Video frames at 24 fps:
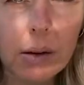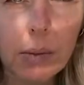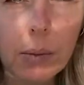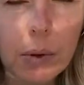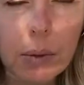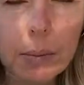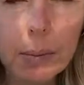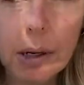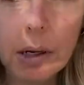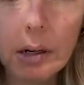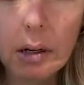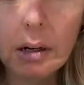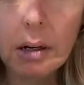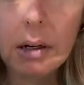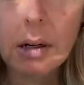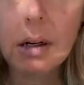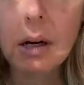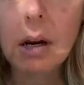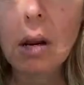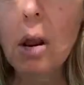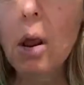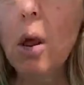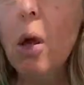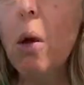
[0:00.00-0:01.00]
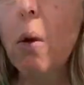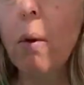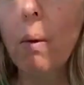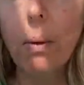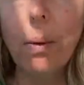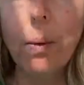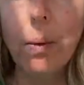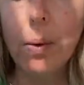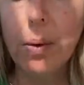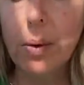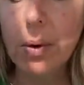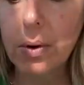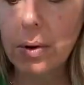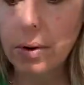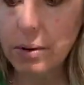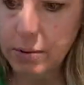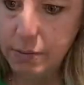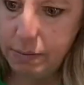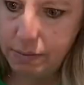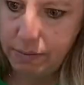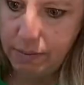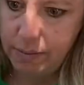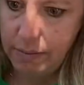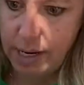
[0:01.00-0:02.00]
it with marker or
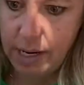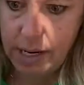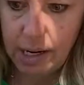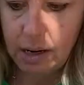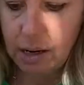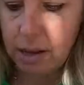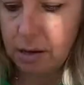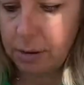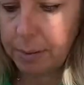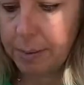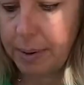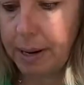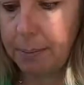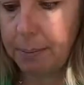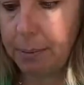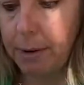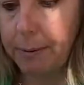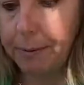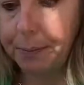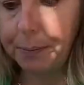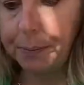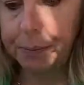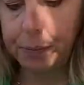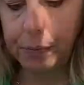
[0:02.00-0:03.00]
any colored paper.